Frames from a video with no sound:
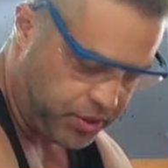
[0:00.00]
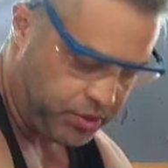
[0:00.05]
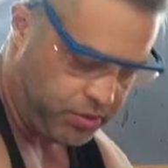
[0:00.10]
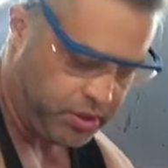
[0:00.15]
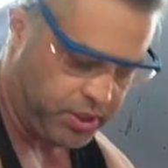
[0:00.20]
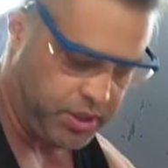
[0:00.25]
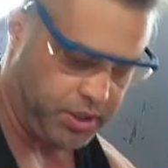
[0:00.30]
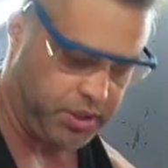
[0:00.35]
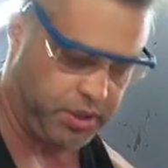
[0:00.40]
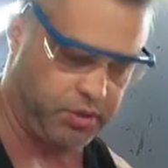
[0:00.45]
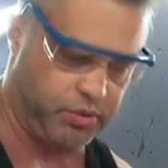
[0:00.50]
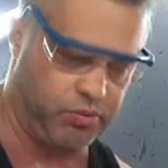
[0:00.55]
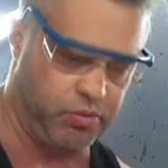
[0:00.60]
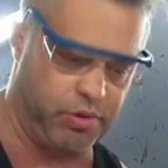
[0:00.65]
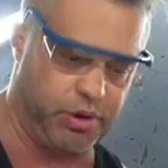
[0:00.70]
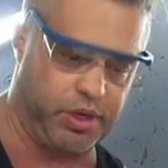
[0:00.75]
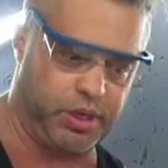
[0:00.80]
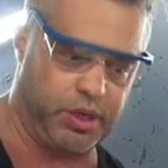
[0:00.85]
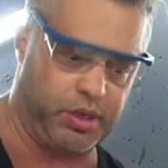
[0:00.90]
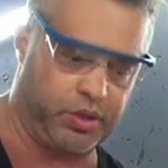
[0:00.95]
you need in
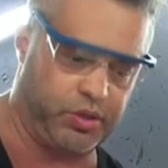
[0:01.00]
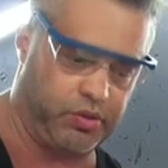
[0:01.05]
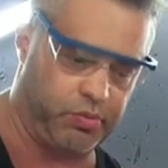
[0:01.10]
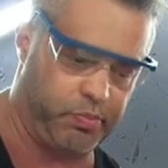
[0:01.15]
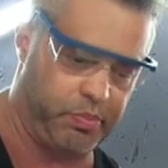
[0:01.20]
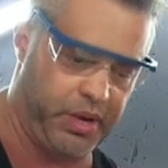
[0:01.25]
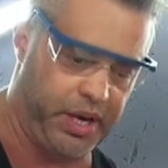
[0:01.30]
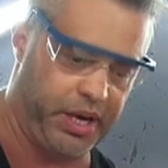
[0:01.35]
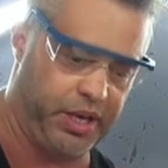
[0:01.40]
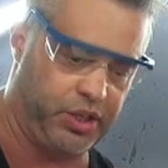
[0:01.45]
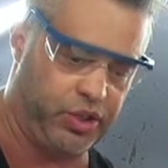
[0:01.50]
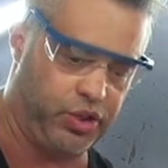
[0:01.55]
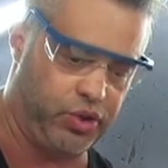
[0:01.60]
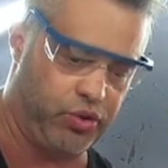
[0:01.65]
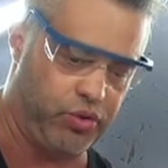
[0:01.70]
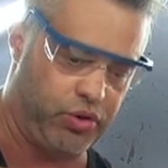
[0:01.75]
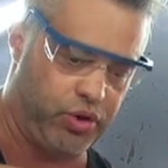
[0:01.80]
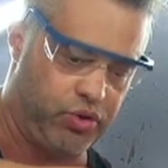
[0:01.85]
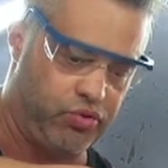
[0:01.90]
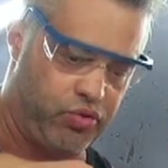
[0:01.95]
order to paint
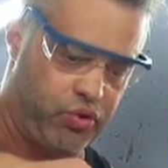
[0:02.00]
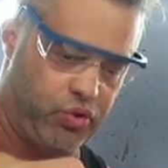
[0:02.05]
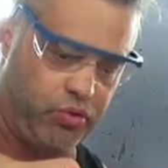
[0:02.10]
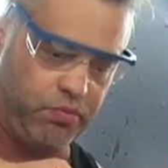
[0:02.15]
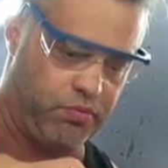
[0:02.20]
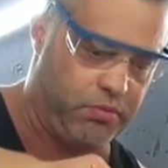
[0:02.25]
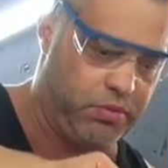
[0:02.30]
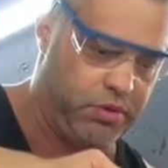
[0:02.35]
your room.